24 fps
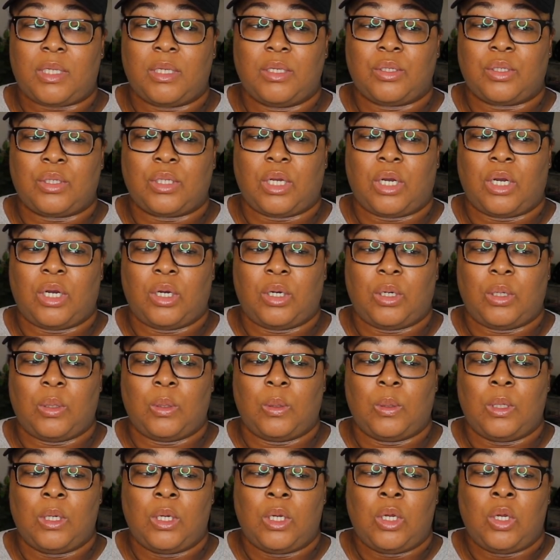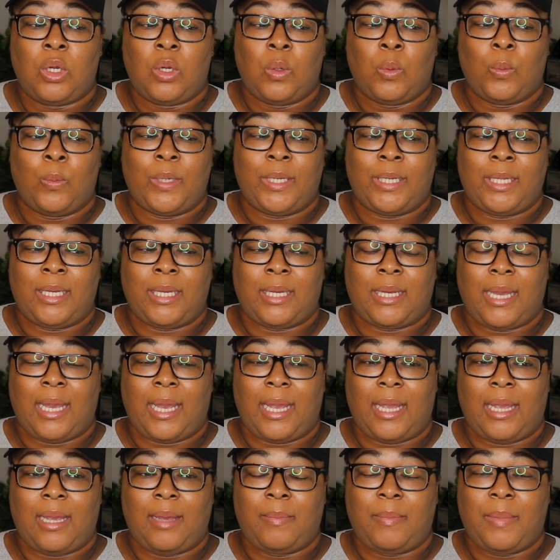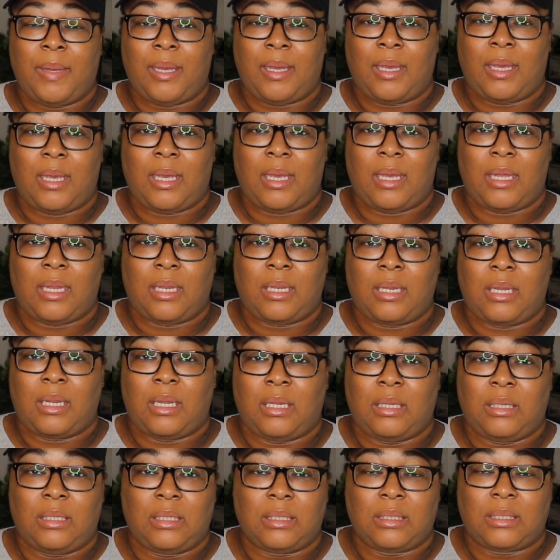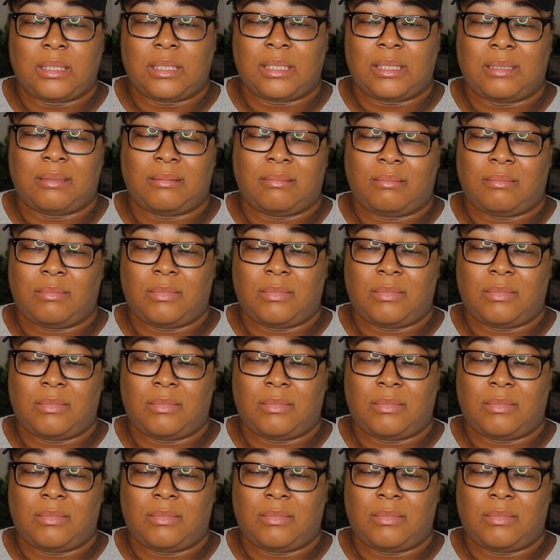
So when he came in, he looked at,